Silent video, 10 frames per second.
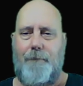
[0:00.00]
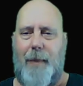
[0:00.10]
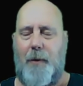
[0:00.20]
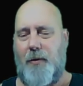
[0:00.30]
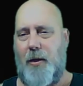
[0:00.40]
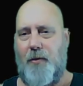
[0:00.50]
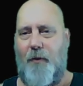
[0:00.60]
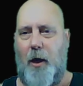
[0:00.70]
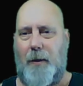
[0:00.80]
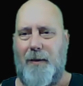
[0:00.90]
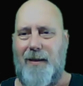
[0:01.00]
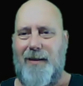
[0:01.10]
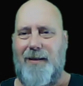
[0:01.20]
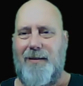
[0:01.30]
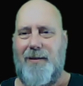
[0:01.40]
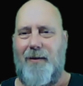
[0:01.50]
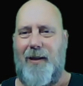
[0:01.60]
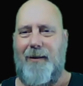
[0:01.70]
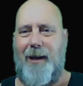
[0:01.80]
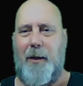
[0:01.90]
was just fun. So,
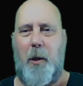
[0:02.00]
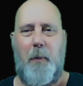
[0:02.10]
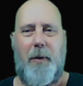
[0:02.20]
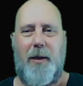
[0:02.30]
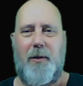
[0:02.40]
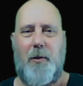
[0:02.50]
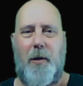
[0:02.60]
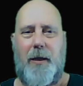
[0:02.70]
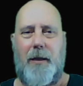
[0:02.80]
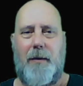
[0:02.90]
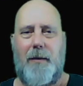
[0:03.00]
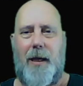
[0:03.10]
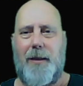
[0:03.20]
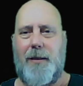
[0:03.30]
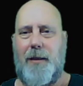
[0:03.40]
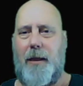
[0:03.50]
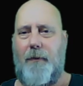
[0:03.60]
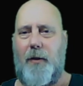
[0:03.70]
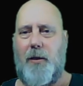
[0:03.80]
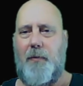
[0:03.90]
at any rate, I hope you enjoyed it. That's the
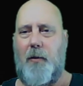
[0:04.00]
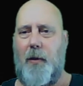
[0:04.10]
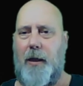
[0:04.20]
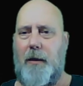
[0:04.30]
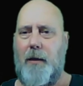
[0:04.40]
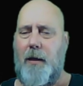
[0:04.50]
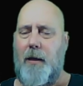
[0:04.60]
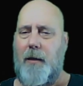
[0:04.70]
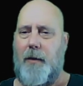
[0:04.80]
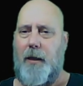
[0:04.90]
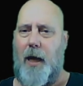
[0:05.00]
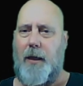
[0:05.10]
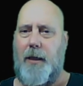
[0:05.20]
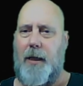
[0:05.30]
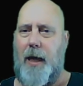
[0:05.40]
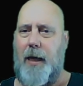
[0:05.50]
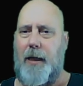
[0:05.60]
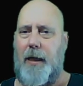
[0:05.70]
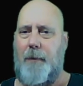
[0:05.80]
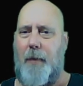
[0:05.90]
difference between the
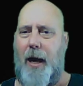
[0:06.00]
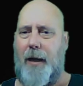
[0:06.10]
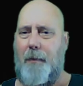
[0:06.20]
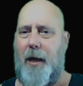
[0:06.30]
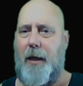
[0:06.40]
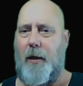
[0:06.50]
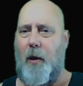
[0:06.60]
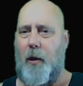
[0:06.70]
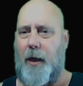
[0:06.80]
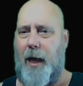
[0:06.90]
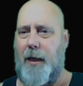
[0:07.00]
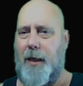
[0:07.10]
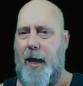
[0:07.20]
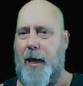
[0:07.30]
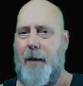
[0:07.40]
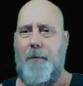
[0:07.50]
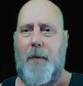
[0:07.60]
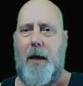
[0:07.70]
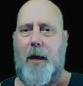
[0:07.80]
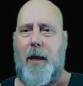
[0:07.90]
1980 Pac-Man arcade
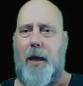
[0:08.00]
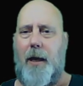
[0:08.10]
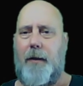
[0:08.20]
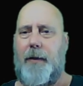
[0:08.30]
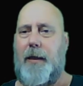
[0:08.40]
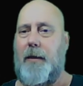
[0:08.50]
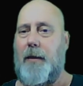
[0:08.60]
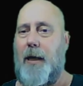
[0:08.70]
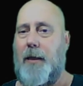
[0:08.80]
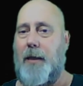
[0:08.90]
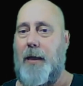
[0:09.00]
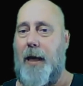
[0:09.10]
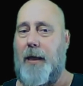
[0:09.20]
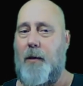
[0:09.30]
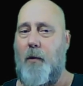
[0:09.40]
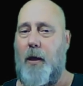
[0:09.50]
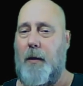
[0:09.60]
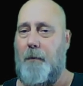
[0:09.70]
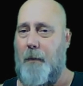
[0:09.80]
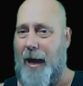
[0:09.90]
game and the
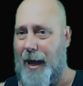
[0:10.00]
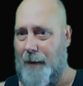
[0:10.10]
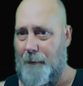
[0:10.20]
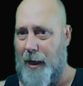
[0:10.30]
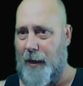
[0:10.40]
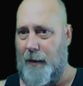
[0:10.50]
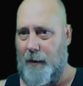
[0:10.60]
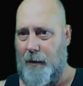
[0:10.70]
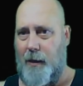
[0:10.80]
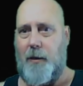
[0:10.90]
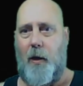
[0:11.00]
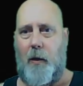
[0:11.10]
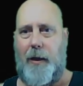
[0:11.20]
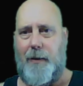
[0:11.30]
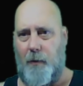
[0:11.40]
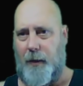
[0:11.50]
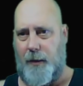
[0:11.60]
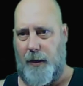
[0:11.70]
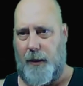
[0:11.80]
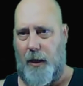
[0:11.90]
1981 Pac-Man Atari
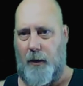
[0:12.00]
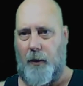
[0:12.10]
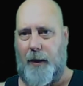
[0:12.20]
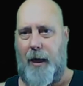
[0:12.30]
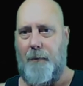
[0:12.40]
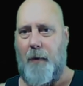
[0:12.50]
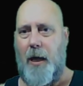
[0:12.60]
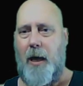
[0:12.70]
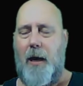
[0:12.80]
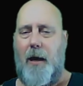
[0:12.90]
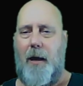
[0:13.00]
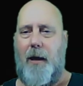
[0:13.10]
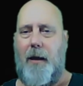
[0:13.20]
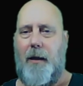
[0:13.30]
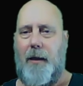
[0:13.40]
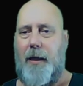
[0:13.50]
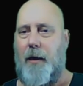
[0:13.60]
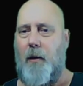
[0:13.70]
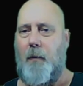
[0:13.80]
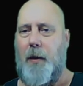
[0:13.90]
2600 game.
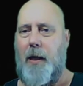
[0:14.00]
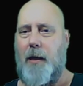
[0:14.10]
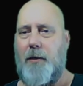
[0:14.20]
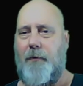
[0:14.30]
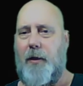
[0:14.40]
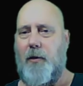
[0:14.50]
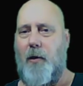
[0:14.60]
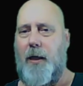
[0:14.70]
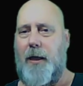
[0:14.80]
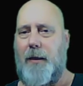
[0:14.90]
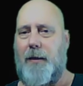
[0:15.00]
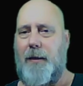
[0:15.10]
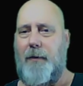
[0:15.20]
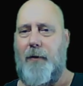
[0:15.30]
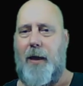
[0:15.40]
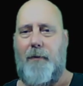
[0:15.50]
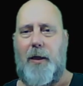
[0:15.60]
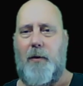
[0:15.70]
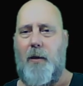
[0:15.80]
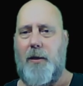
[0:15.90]
Again, I hope you guys have enjoyed it. If you have
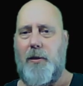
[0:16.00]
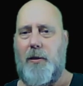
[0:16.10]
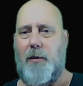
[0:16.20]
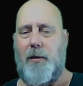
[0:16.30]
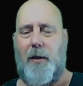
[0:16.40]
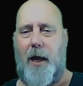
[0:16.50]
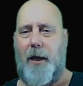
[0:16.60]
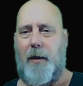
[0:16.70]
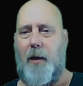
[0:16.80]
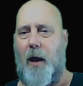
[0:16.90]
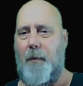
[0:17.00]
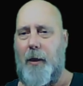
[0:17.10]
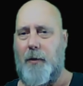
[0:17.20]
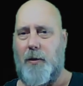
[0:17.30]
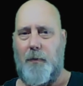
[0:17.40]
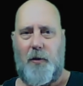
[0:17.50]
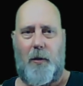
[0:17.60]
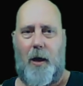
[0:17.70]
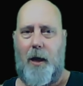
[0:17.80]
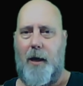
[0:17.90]
any questions, like, comment,
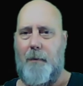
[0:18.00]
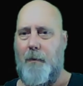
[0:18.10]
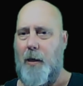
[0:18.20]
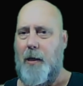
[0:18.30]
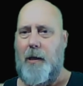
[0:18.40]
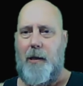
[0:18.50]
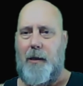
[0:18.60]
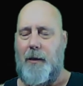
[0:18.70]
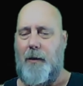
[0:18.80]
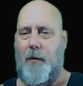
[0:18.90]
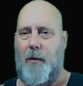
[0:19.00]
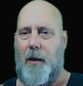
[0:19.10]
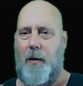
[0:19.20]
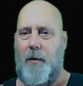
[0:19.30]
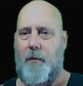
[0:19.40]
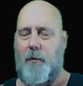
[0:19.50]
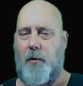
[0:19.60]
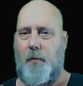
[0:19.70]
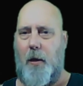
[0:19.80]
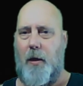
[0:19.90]
subscribe. I'll
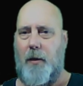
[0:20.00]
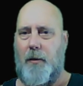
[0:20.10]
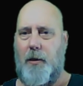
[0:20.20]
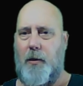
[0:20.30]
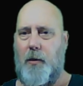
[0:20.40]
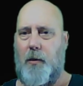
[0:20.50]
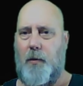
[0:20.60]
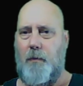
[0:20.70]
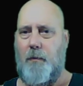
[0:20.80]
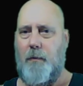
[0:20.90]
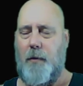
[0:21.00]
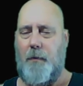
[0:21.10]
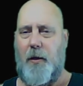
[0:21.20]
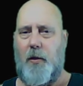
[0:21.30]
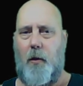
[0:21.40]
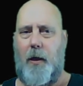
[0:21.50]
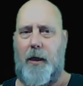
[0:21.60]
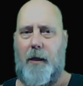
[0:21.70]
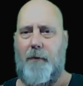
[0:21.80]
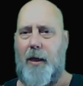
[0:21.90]
respond to the
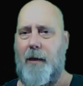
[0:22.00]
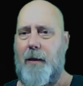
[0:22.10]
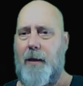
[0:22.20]
majority of you.